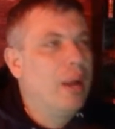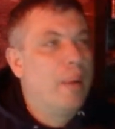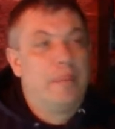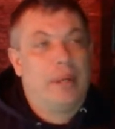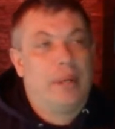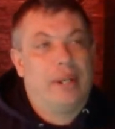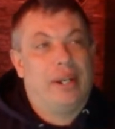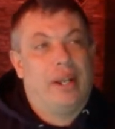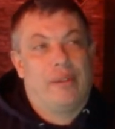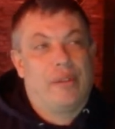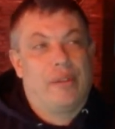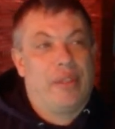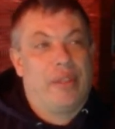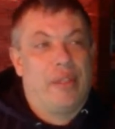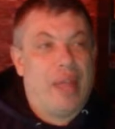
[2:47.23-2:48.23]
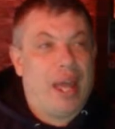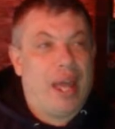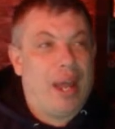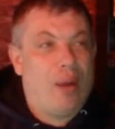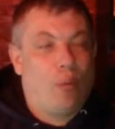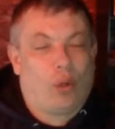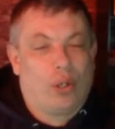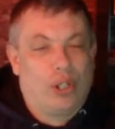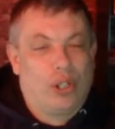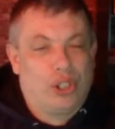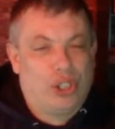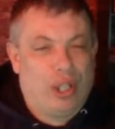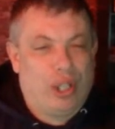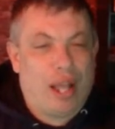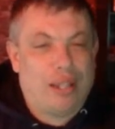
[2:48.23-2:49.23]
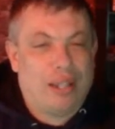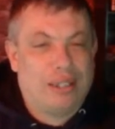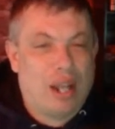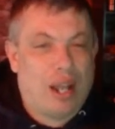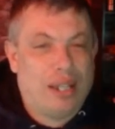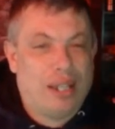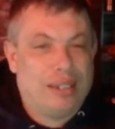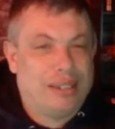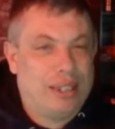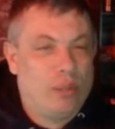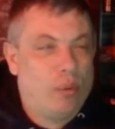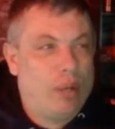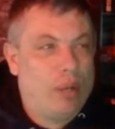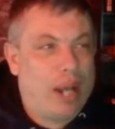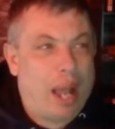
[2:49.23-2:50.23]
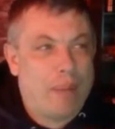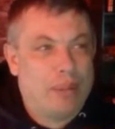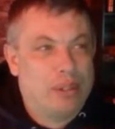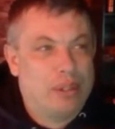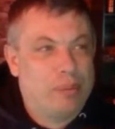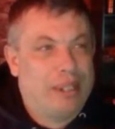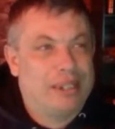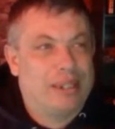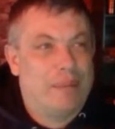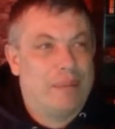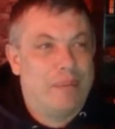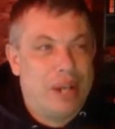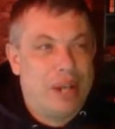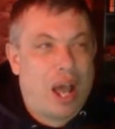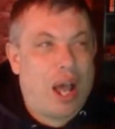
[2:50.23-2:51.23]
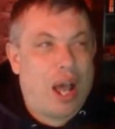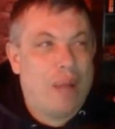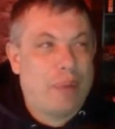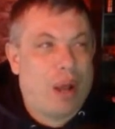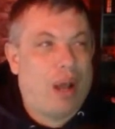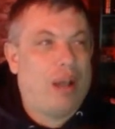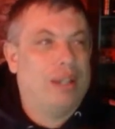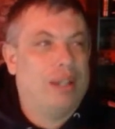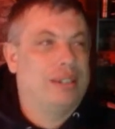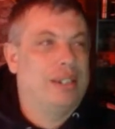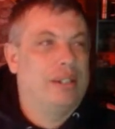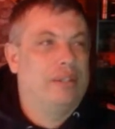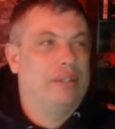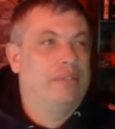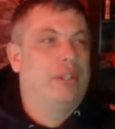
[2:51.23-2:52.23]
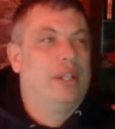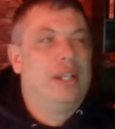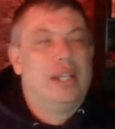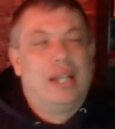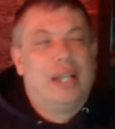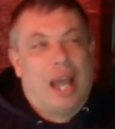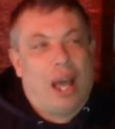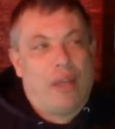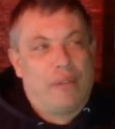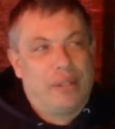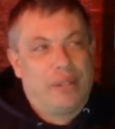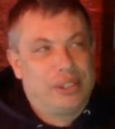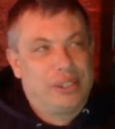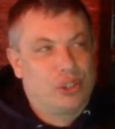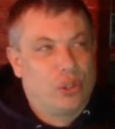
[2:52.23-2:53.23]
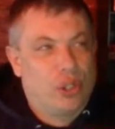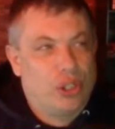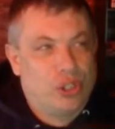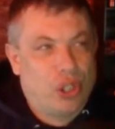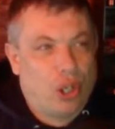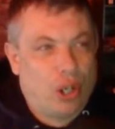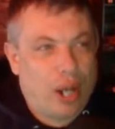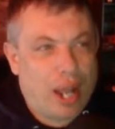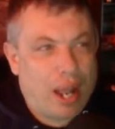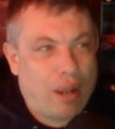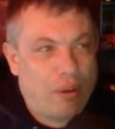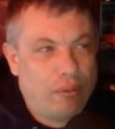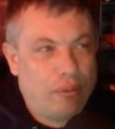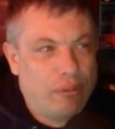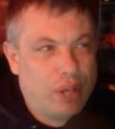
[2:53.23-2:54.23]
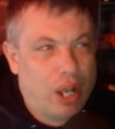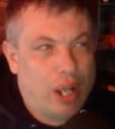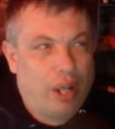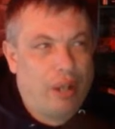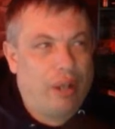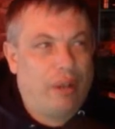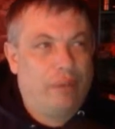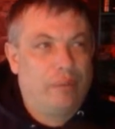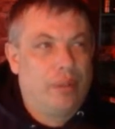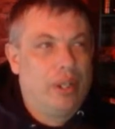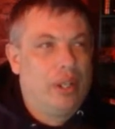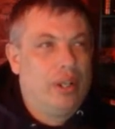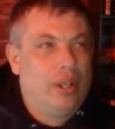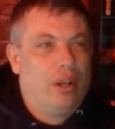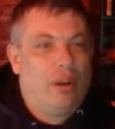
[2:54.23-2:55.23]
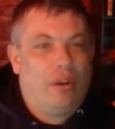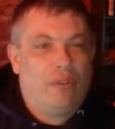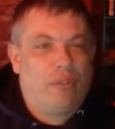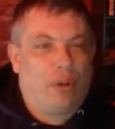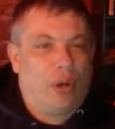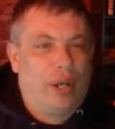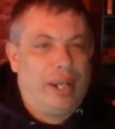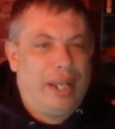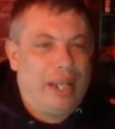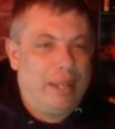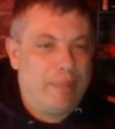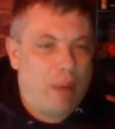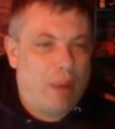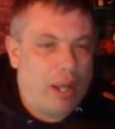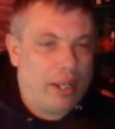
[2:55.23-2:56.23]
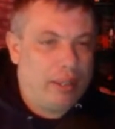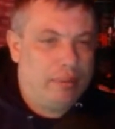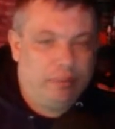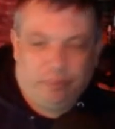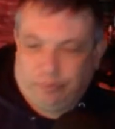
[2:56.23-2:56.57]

But other than that, we're going to chill out tonight and see what happens because I'm not positive how this is going to turn out for anybody.